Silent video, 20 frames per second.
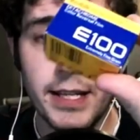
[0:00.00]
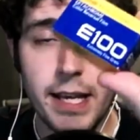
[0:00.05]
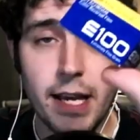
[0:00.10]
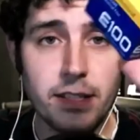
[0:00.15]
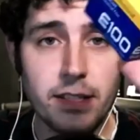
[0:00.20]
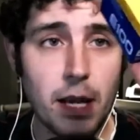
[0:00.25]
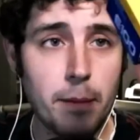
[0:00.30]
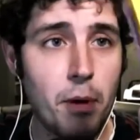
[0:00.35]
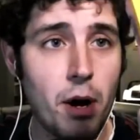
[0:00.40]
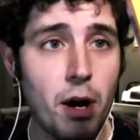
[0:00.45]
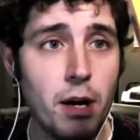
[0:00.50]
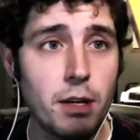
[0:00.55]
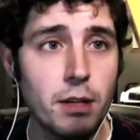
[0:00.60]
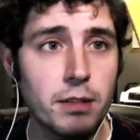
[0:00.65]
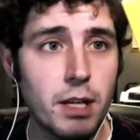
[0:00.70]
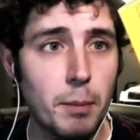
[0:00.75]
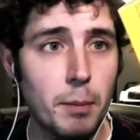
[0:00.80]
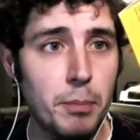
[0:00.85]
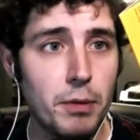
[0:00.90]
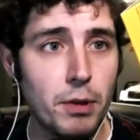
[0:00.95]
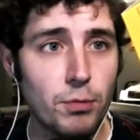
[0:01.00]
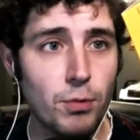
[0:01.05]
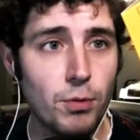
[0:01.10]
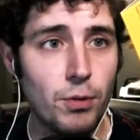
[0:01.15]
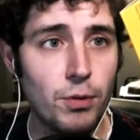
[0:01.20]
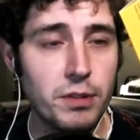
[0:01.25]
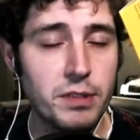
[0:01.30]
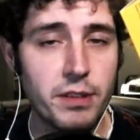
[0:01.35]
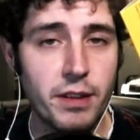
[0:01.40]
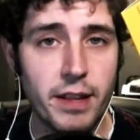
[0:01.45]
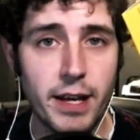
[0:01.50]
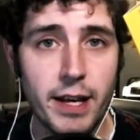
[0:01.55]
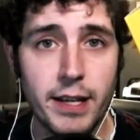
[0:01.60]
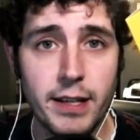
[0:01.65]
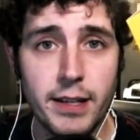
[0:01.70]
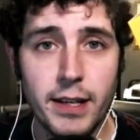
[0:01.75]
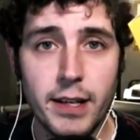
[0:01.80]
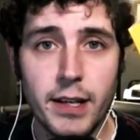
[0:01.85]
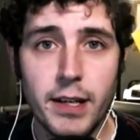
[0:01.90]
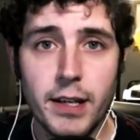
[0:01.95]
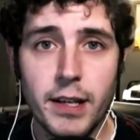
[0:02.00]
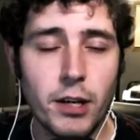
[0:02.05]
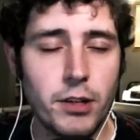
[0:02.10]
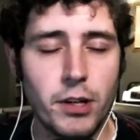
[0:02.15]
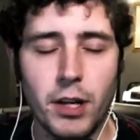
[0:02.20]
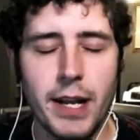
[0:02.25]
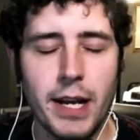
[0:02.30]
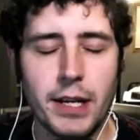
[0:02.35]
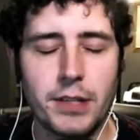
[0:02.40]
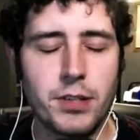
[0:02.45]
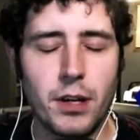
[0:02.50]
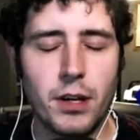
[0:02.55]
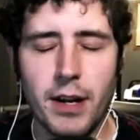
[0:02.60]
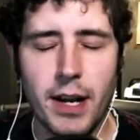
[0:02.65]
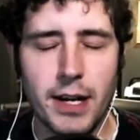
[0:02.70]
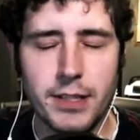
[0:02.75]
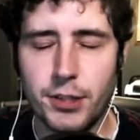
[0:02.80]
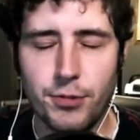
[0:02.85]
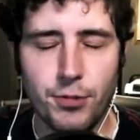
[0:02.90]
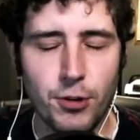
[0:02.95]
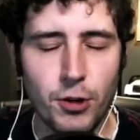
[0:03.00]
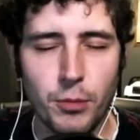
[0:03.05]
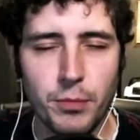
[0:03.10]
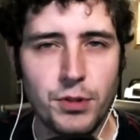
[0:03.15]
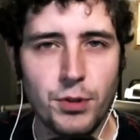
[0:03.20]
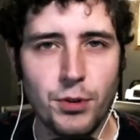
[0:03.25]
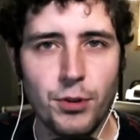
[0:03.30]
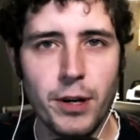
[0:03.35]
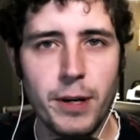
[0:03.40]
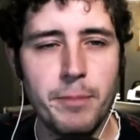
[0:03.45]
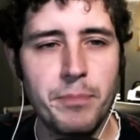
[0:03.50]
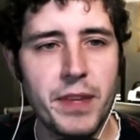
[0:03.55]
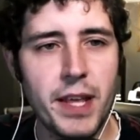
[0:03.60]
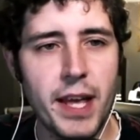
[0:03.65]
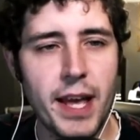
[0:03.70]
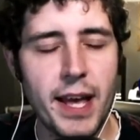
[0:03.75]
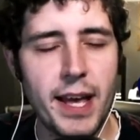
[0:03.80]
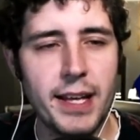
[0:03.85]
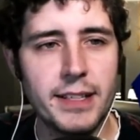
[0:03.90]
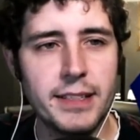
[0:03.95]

Oh. And yes, I bought a couple of rolls of that, or not Ektar, Ekt sorry.